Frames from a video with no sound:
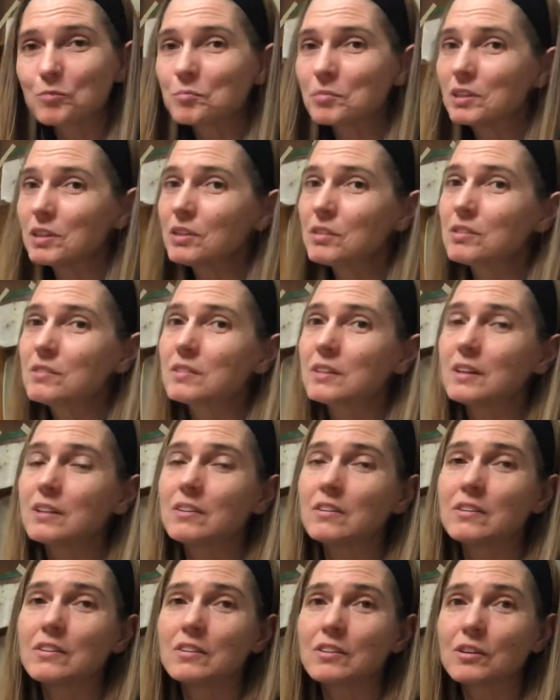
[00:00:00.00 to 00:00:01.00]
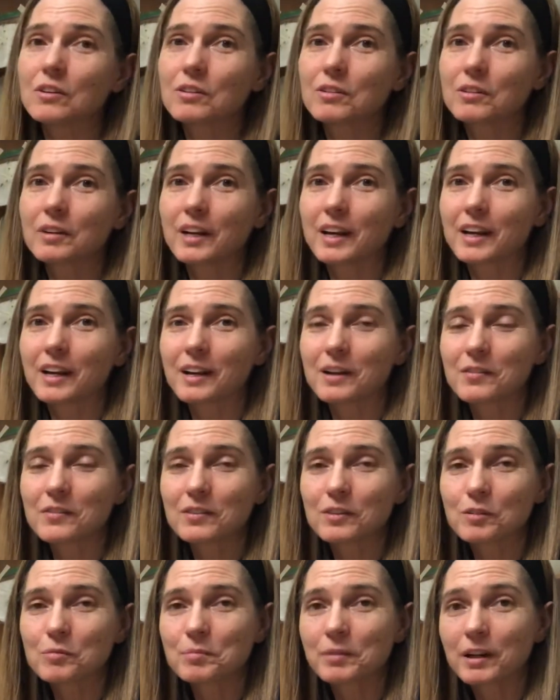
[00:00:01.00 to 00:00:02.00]
But you did so great. I'm
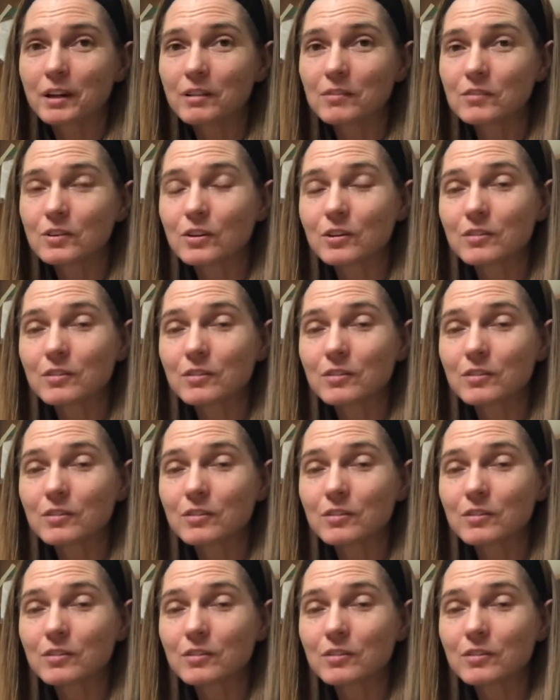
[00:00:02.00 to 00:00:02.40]
so proud of you.